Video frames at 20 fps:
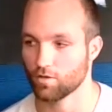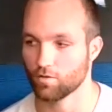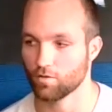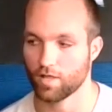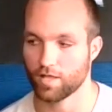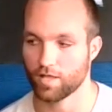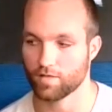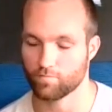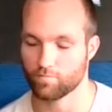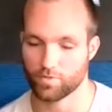know
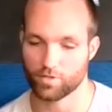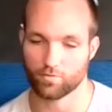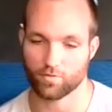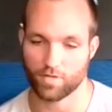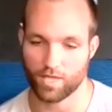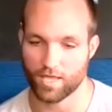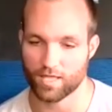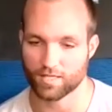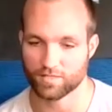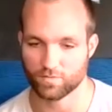like bill
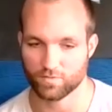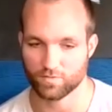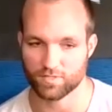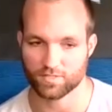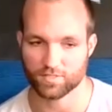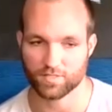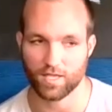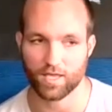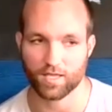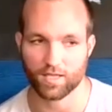gates
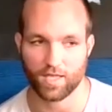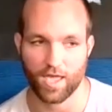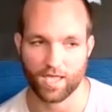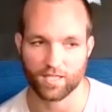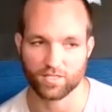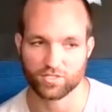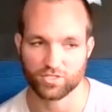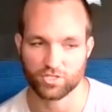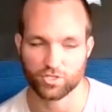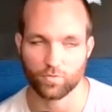was like
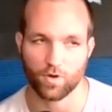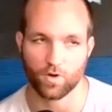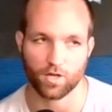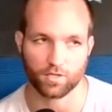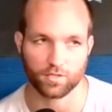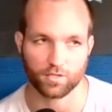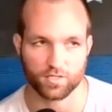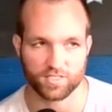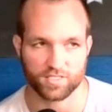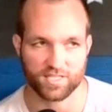had
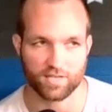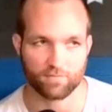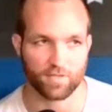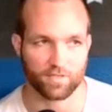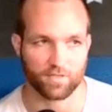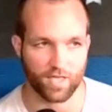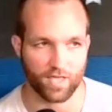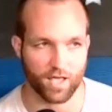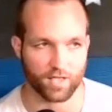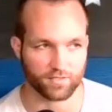
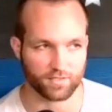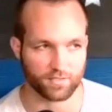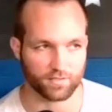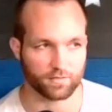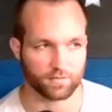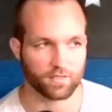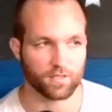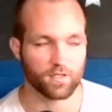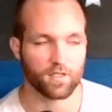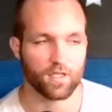270000